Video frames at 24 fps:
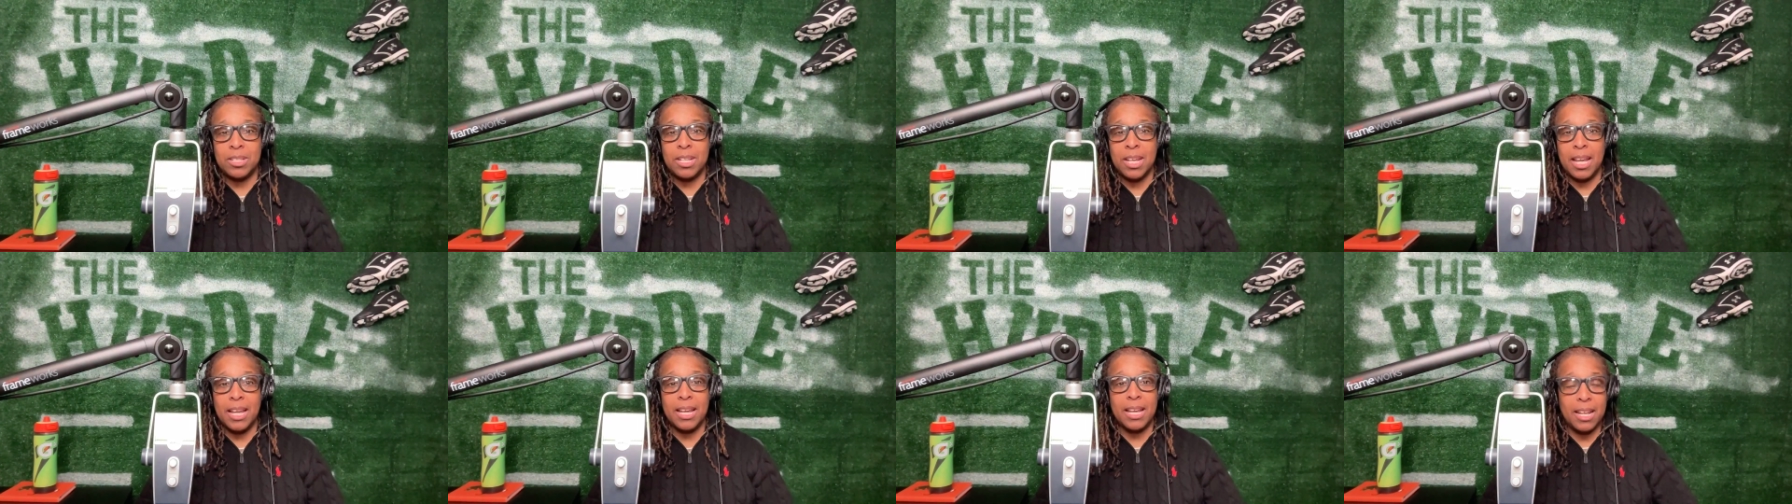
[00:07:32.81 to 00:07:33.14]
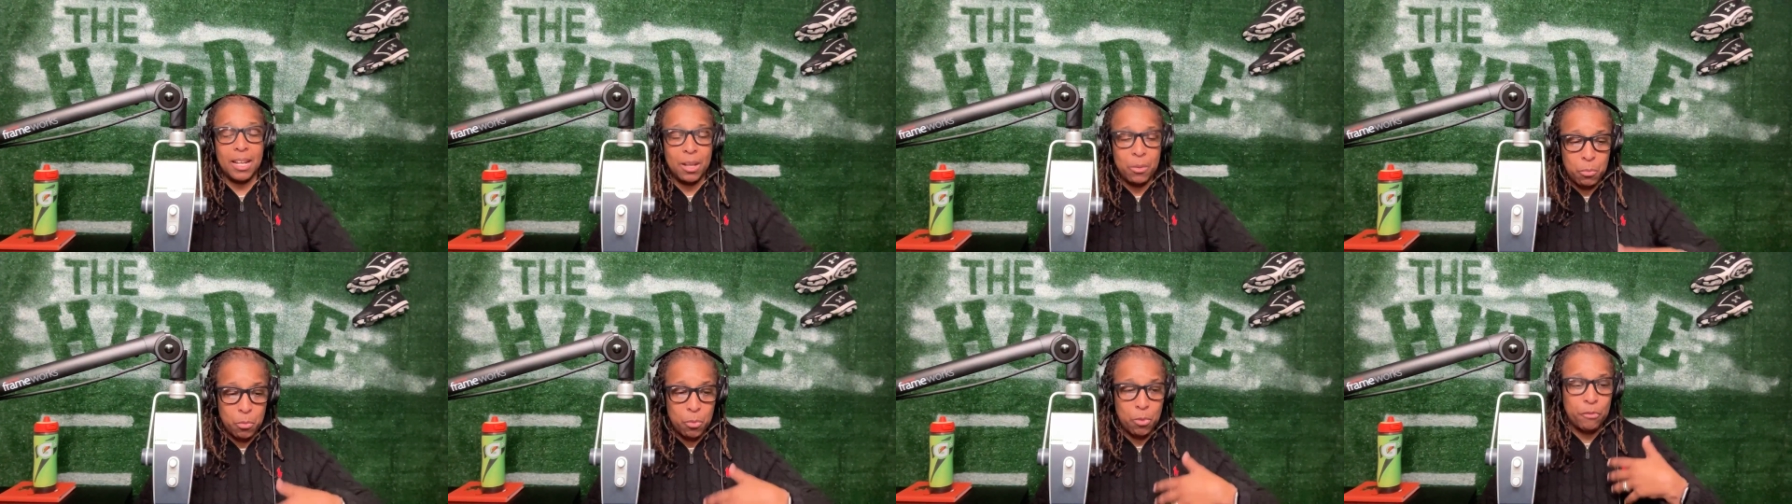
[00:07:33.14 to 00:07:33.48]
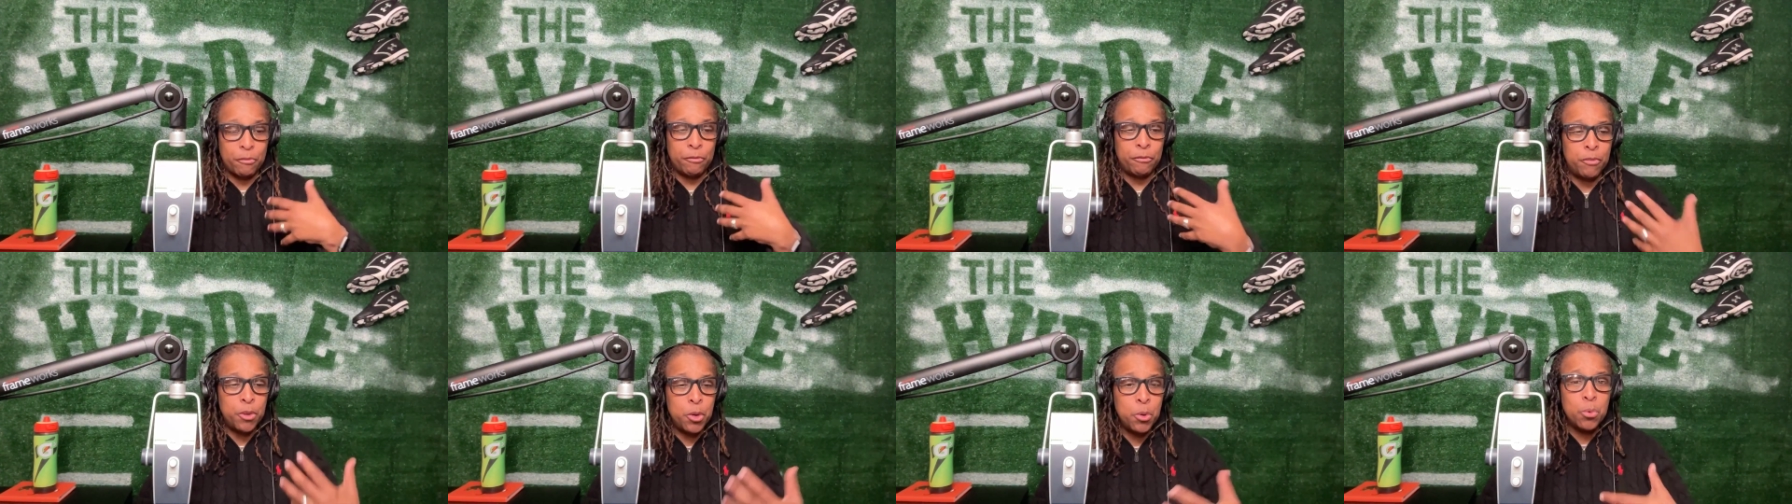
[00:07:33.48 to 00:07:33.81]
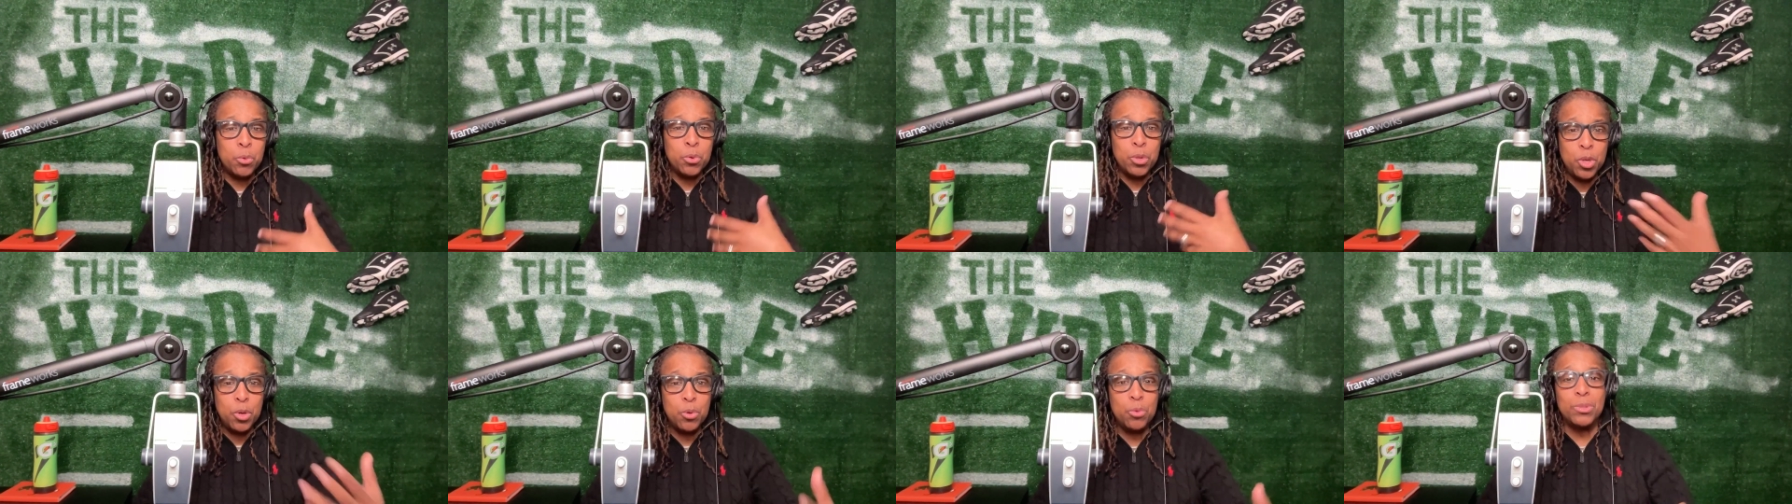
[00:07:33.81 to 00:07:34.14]
Tank and it will
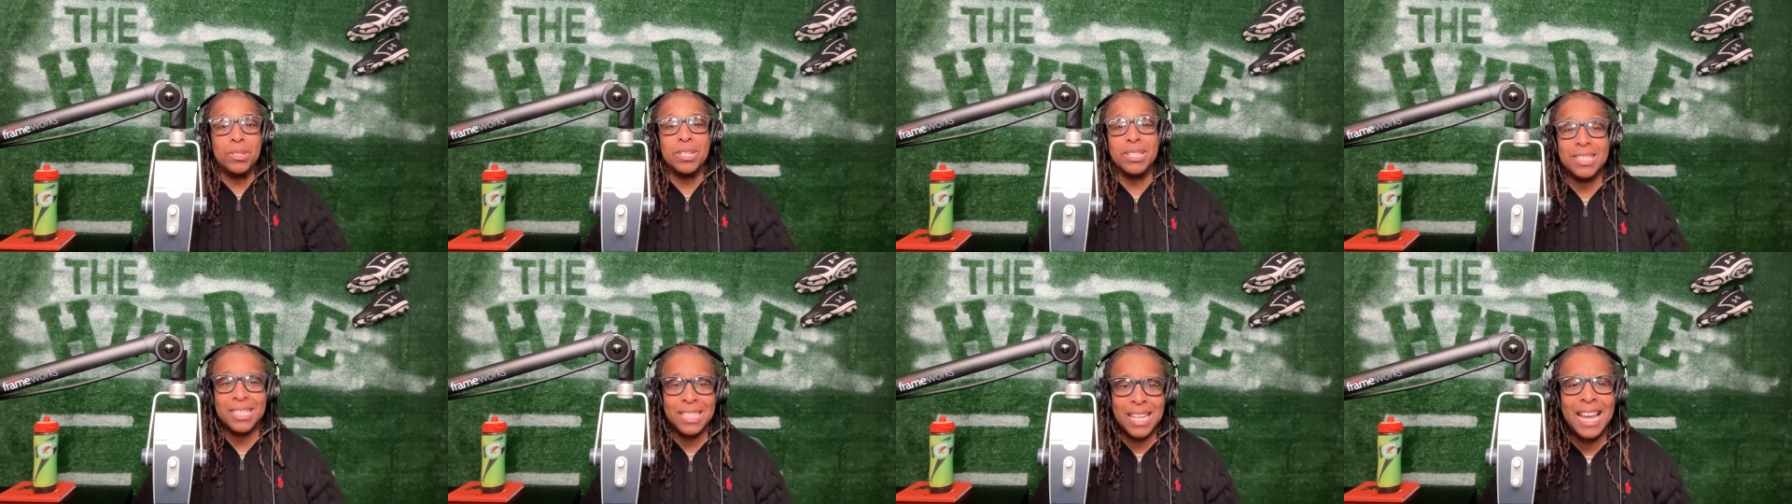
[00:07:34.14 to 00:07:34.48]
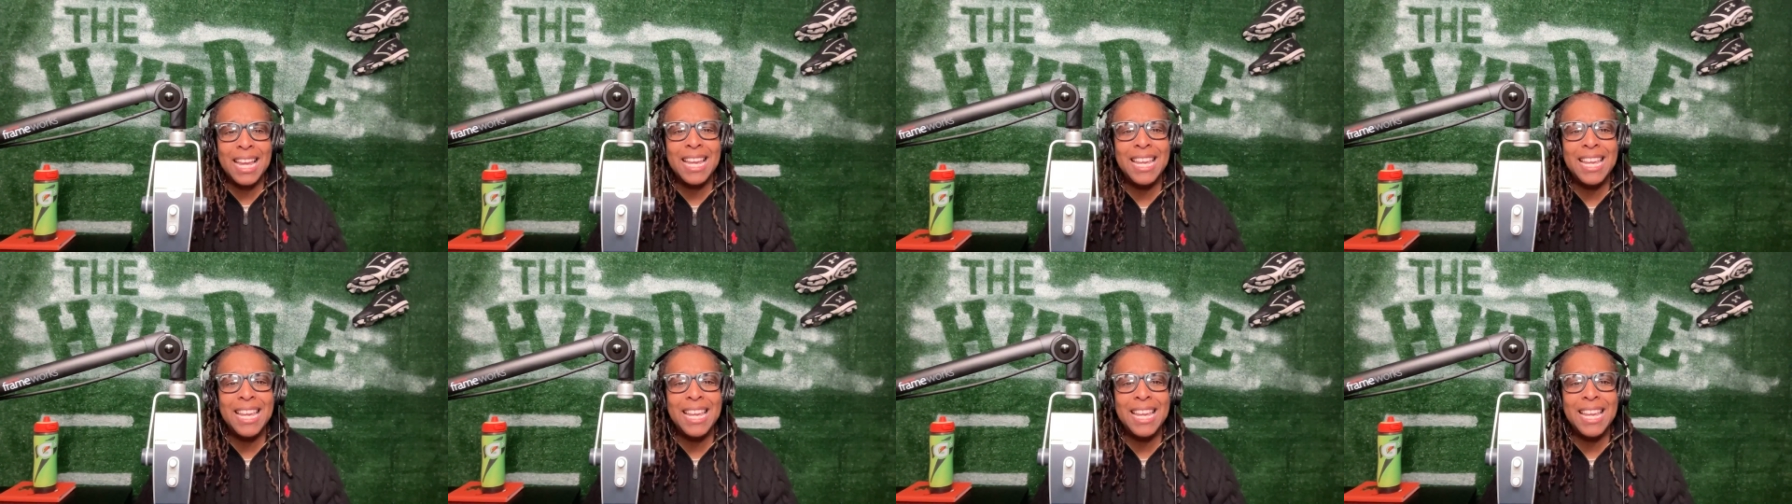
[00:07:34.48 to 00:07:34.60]
fuel you to say,